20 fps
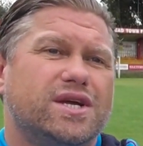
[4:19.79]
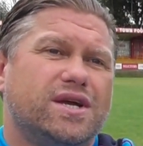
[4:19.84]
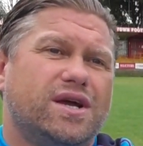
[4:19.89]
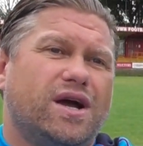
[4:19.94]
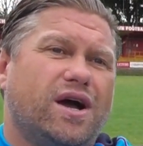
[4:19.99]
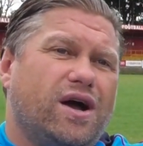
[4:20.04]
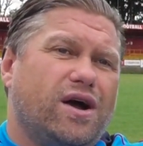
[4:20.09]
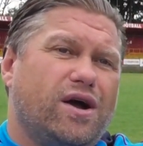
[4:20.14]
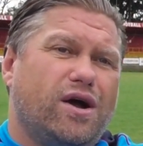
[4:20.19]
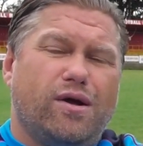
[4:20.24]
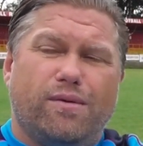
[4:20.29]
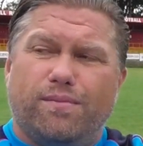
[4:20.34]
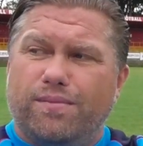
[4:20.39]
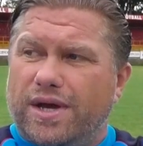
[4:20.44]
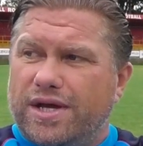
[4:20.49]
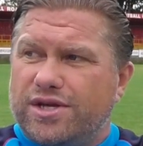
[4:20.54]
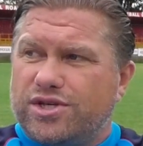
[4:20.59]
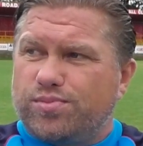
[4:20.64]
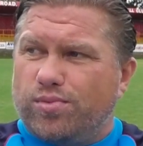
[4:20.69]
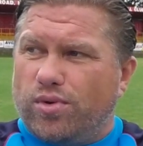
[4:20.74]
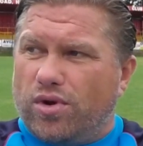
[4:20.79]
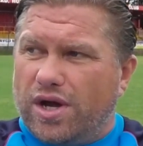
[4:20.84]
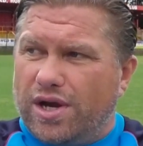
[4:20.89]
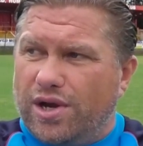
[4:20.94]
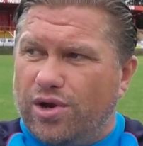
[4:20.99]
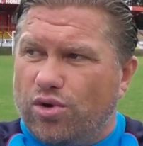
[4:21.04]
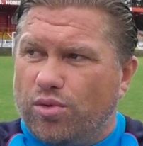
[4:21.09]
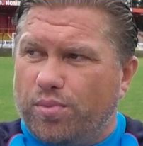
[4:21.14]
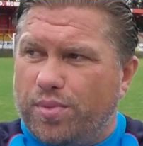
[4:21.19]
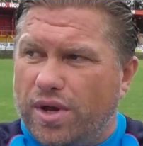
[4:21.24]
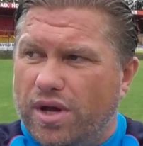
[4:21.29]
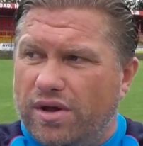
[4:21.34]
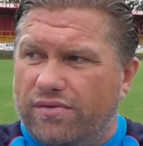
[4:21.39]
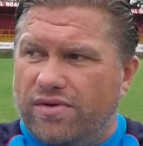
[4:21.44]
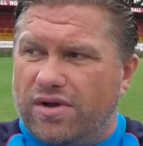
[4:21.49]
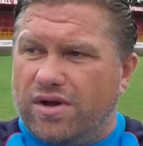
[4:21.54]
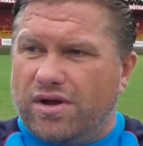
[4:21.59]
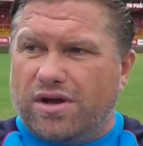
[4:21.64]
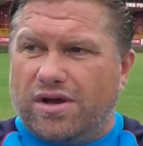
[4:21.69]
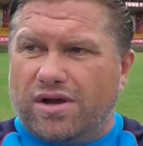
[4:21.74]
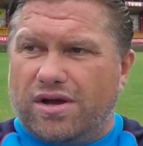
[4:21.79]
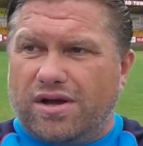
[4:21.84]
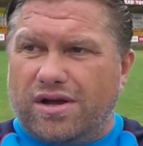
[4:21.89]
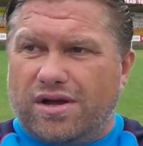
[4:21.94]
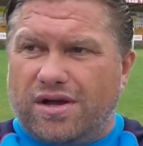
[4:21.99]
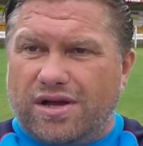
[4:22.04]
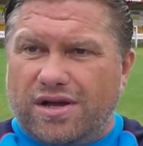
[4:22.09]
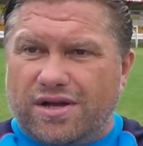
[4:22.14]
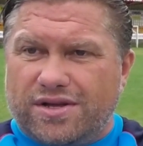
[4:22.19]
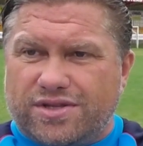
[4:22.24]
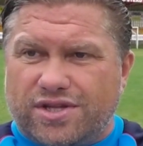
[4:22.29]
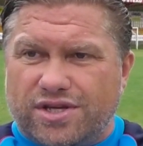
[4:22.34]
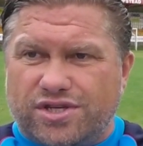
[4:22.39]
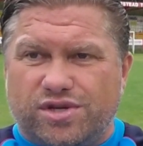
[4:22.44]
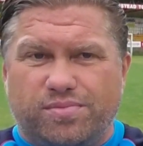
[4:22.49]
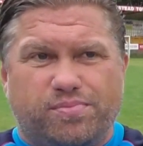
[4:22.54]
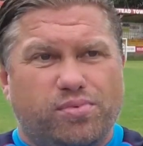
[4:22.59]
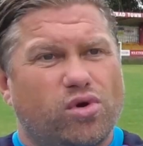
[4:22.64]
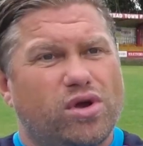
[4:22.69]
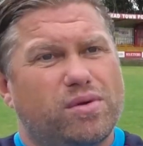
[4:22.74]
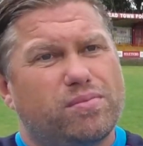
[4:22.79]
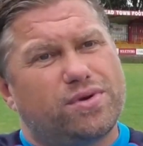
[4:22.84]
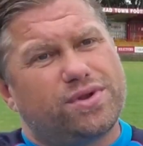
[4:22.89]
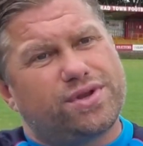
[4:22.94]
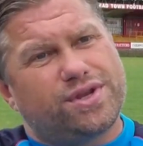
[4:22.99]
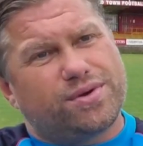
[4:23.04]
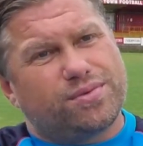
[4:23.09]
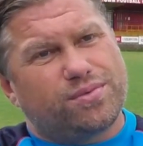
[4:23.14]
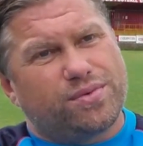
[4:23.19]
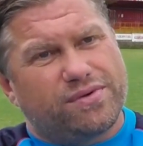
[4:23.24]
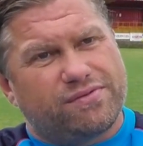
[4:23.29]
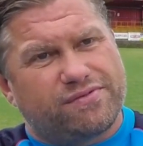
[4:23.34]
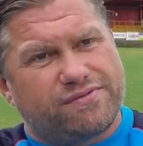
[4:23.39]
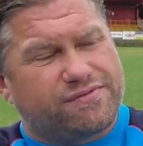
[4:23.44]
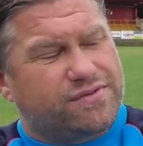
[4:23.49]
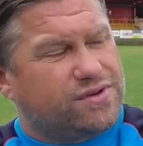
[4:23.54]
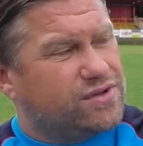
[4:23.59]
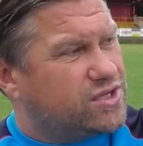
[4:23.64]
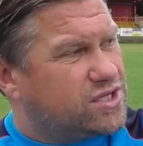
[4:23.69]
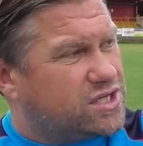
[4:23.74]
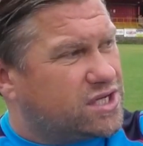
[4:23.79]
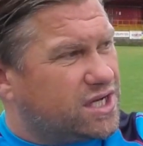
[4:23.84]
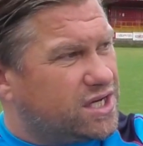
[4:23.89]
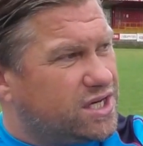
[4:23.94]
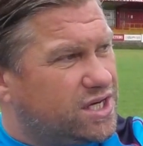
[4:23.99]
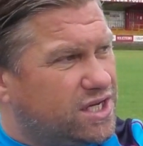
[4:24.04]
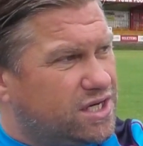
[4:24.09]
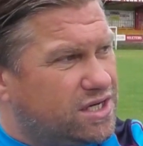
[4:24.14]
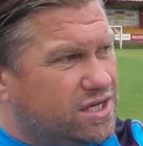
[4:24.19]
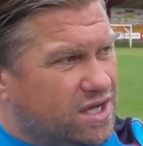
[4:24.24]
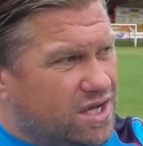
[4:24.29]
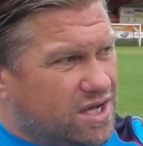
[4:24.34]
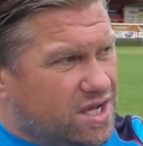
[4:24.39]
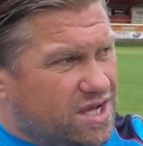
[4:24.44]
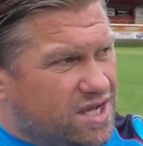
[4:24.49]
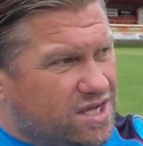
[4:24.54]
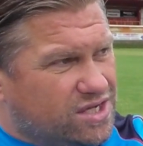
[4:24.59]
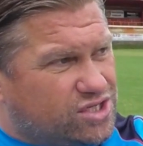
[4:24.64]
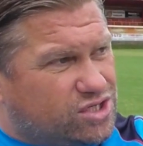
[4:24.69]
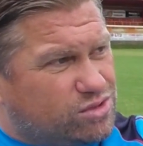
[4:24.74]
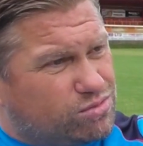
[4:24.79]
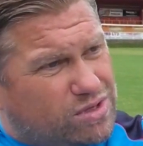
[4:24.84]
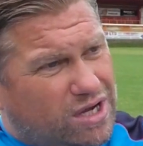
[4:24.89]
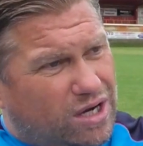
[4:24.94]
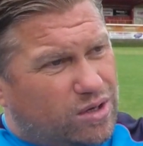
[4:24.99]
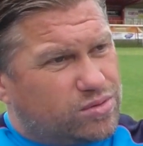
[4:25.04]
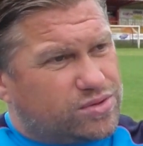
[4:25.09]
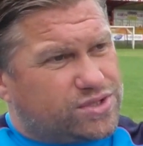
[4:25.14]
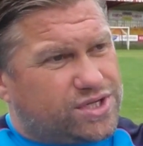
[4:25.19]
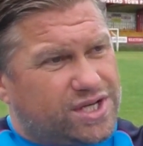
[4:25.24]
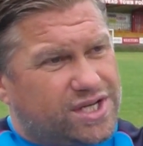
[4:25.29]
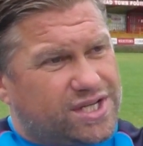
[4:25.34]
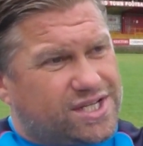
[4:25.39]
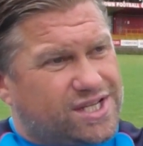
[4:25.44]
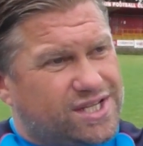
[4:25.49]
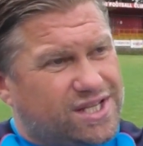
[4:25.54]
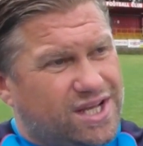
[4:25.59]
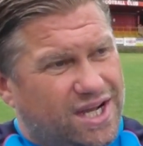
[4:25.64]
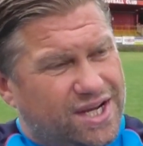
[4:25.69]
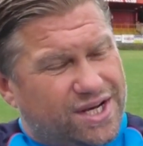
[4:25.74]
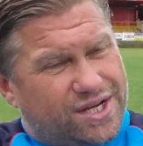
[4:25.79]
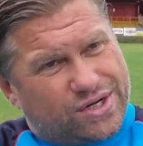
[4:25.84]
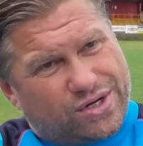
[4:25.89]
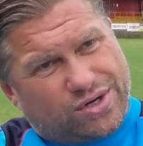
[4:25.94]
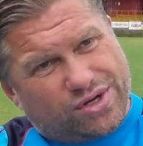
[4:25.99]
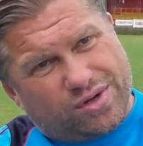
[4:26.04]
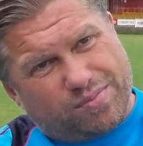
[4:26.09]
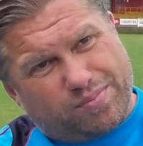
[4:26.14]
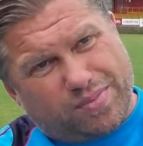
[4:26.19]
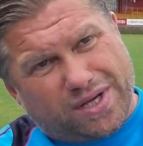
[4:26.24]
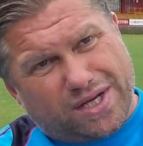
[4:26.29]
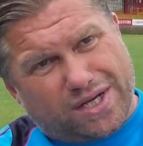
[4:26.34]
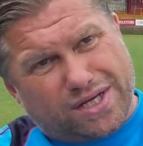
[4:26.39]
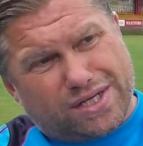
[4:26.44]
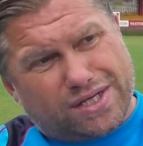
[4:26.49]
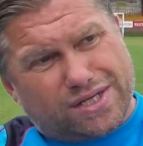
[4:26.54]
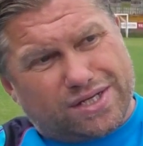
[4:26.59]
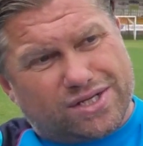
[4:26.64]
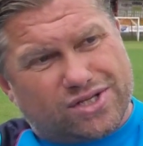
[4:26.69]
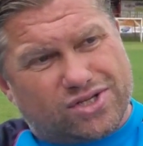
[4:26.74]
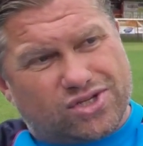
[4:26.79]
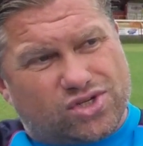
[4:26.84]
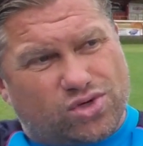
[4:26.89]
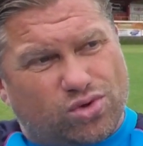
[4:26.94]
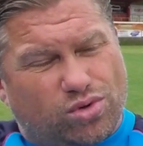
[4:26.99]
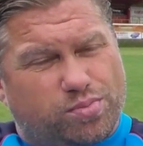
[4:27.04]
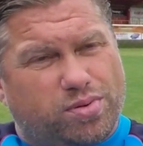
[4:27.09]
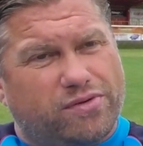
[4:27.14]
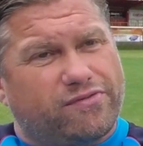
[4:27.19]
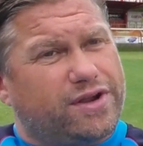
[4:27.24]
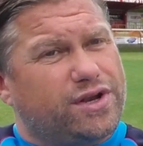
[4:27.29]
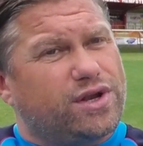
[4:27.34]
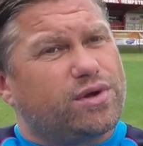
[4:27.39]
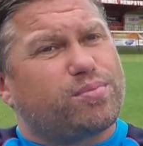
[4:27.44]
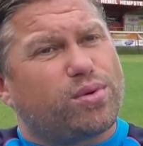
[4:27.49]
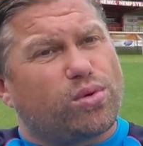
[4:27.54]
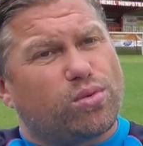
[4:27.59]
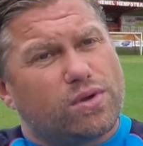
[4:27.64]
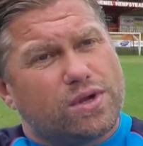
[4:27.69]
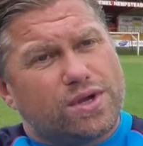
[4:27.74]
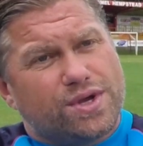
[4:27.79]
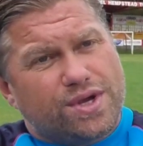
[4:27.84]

That's my little bit of a disappointment, that we've conceded some goals here today that could have been sort of preventable.